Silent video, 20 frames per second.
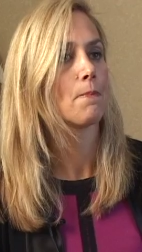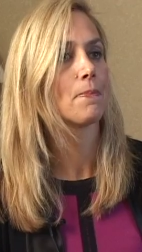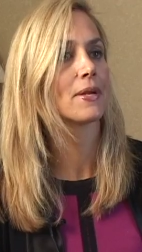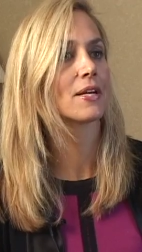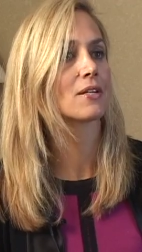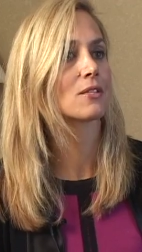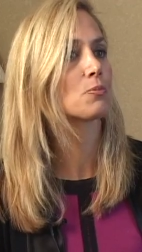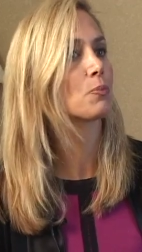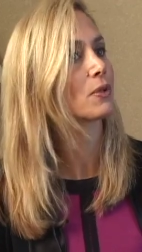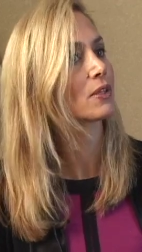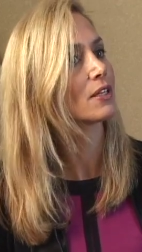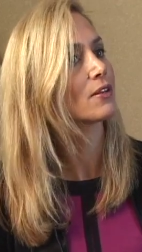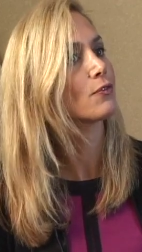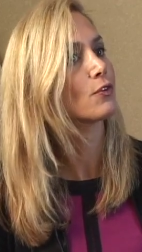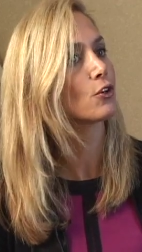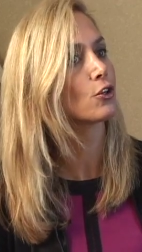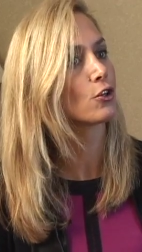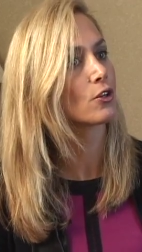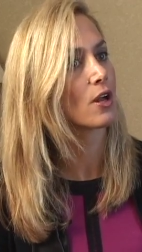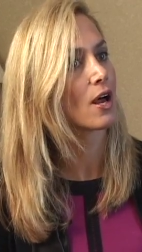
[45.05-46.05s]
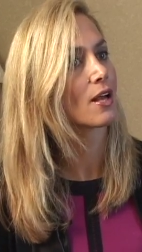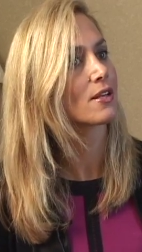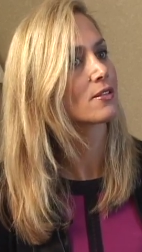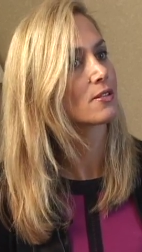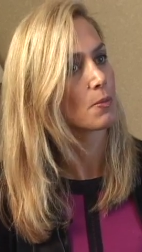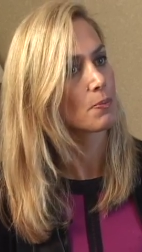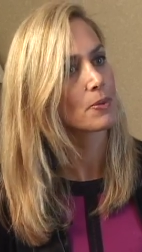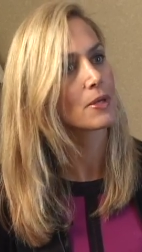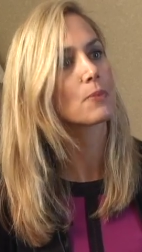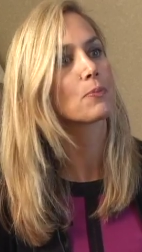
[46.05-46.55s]
Because believe it or not,
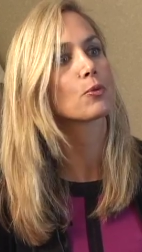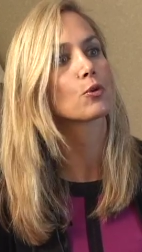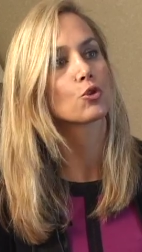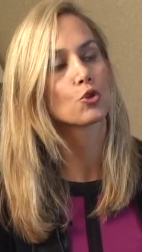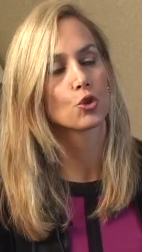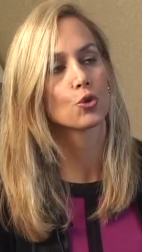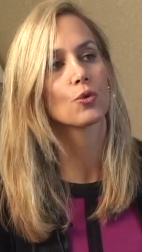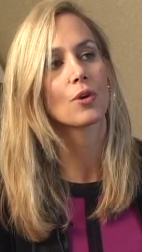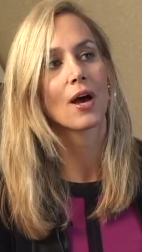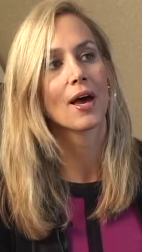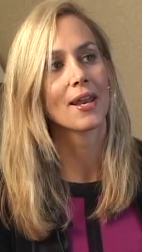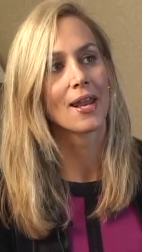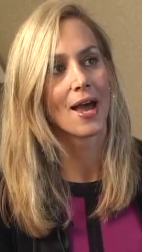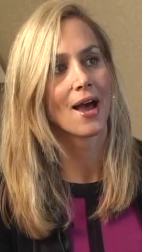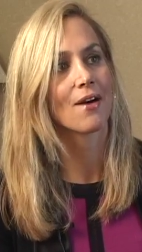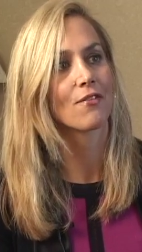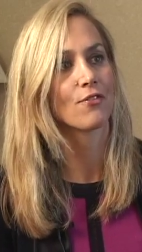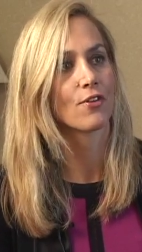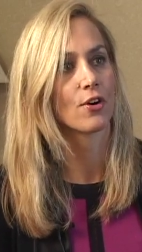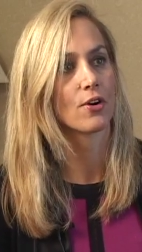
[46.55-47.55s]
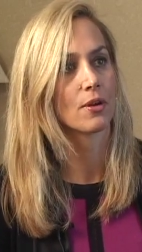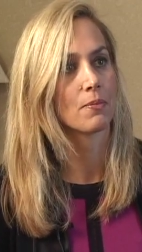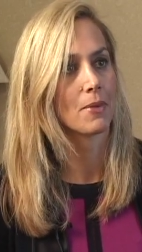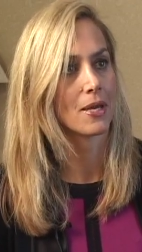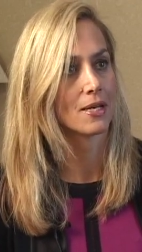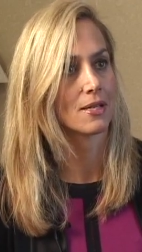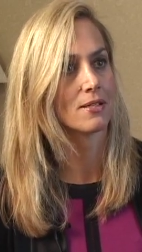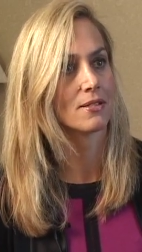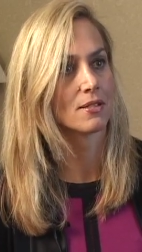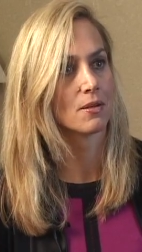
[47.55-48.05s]
some people do not have very
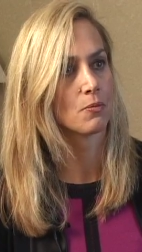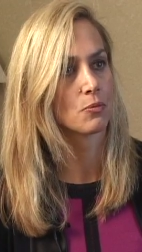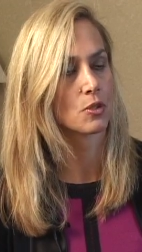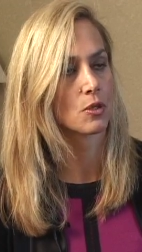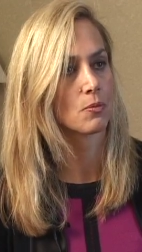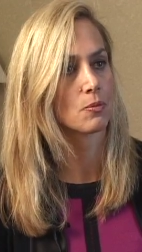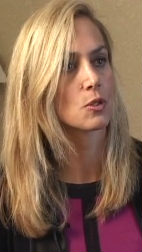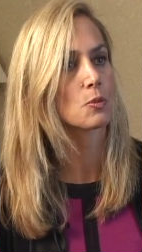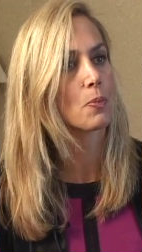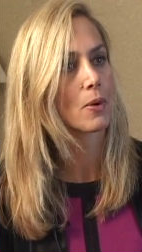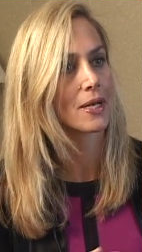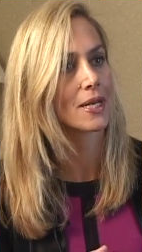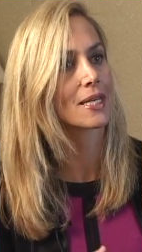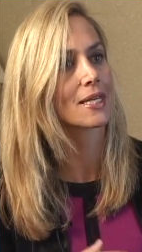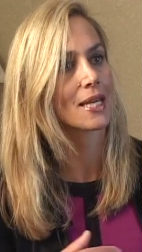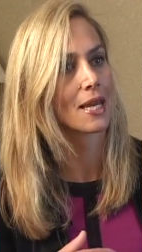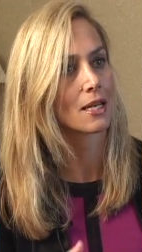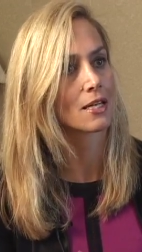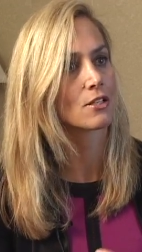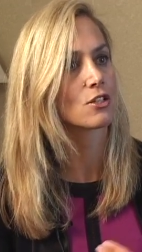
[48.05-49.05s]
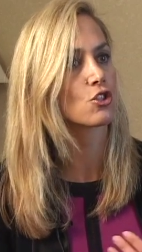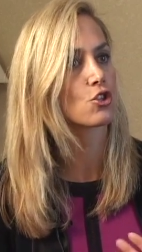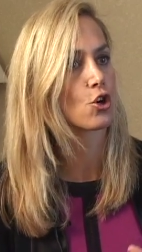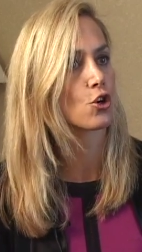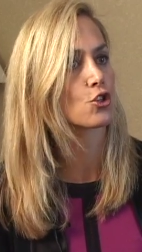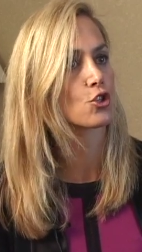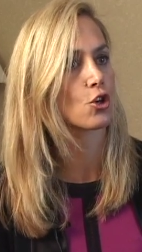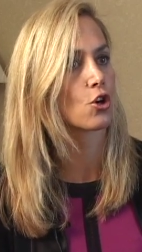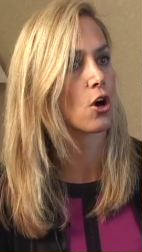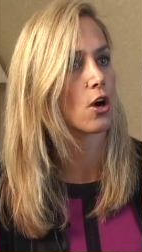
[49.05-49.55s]
many symptoms, but it can
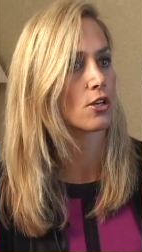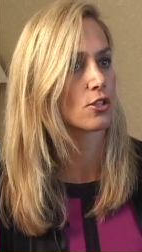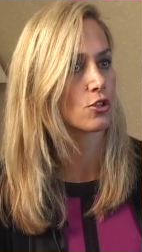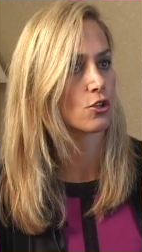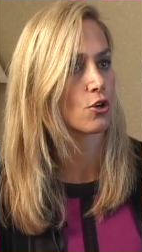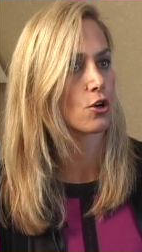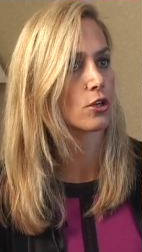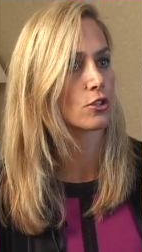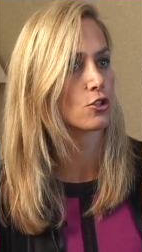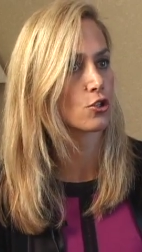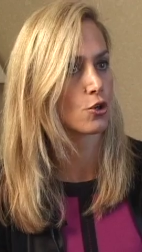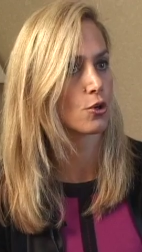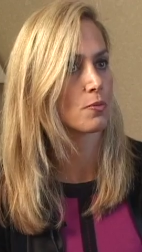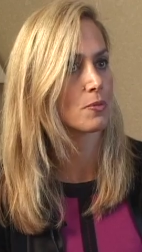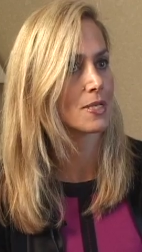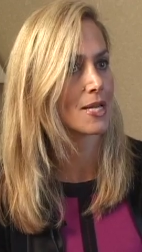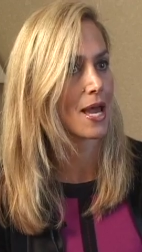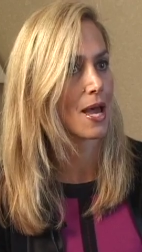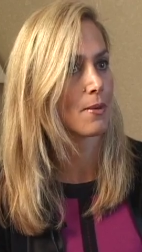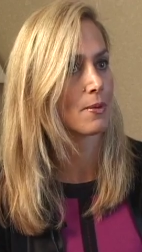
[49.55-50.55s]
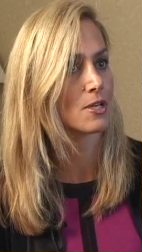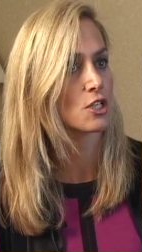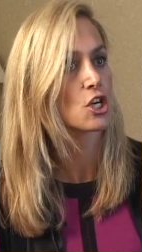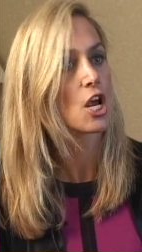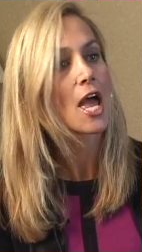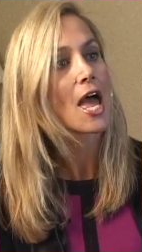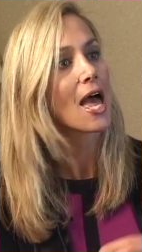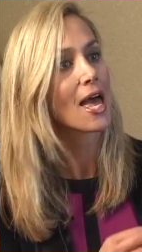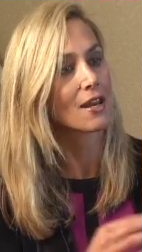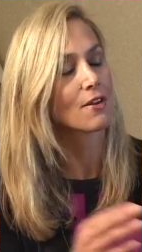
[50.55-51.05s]
start to cause long-term damage
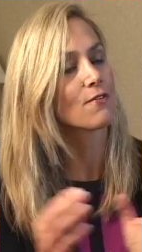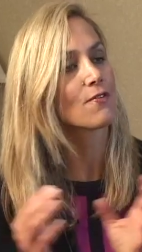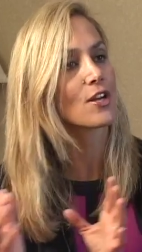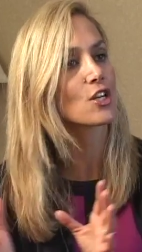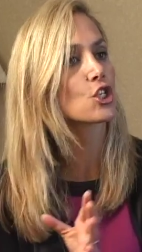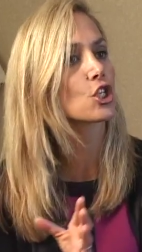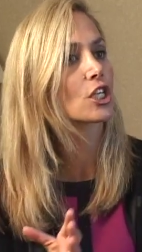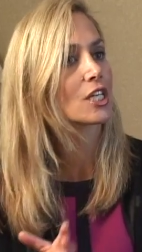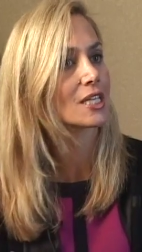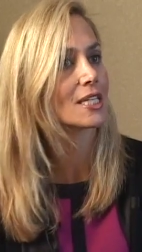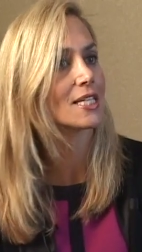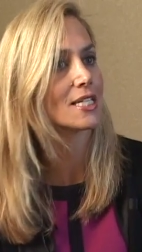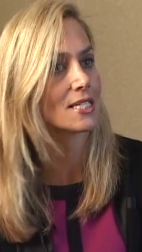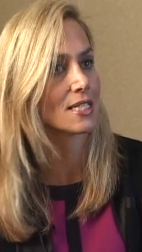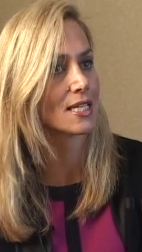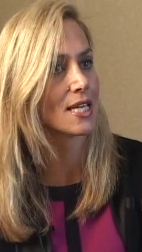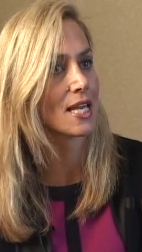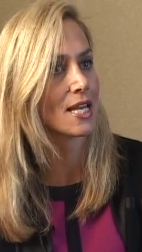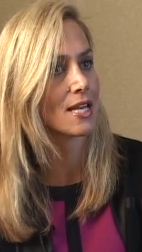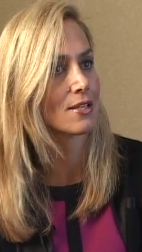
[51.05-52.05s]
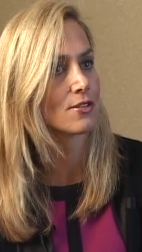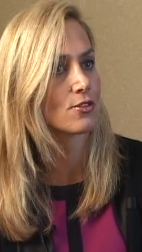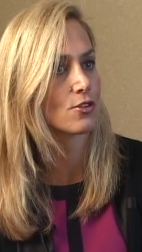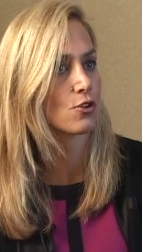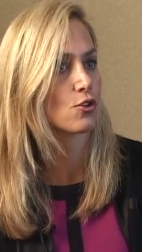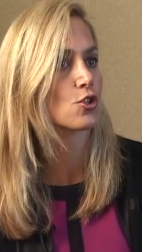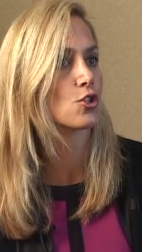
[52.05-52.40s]
and eventually lead to cancer.